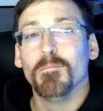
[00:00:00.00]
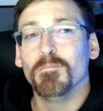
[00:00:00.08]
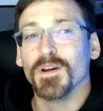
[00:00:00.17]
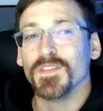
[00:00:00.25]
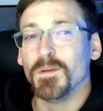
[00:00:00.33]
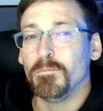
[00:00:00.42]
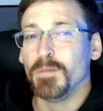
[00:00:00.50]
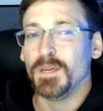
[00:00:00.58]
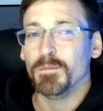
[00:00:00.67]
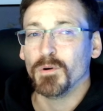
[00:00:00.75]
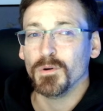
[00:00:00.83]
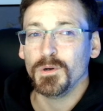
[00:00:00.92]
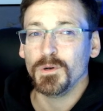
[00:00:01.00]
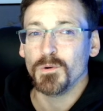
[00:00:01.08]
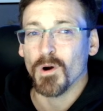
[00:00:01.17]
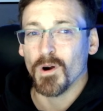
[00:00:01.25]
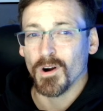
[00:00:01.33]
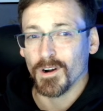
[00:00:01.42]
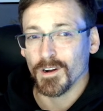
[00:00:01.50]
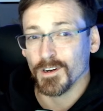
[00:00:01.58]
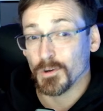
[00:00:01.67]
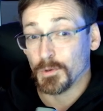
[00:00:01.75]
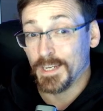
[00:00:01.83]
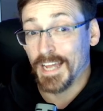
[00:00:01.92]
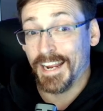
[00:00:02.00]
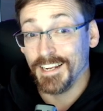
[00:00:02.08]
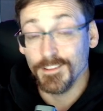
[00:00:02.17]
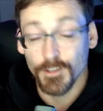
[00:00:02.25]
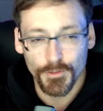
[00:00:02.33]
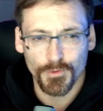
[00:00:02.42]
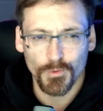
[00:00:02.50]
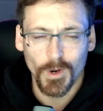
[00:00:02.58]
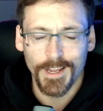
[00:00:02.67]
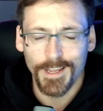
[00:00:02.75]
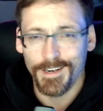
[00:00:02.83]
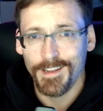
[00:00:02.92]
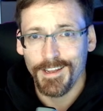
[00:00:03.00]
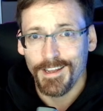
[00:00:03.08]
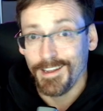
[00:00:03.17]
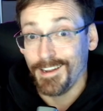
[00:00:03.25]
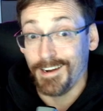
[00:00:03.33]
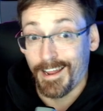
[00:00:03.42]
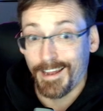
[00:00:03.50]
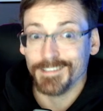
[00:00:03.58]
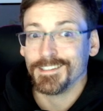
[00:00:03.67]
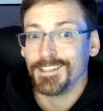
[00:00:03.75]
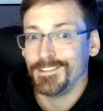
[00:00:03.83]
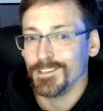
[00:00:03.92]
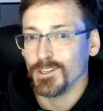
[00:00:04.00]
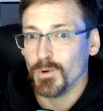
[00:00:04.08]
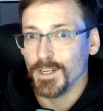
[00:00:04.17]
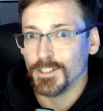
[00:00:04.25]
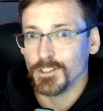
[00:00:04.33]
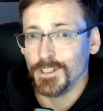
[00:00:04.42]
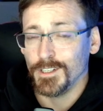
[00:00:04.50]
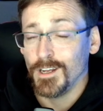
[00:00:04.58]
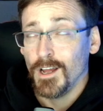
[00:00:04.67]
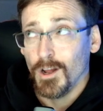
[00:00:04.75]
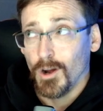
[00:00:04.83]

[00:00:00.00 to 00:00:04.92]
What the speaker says: but the people who are creating the thread and asking the question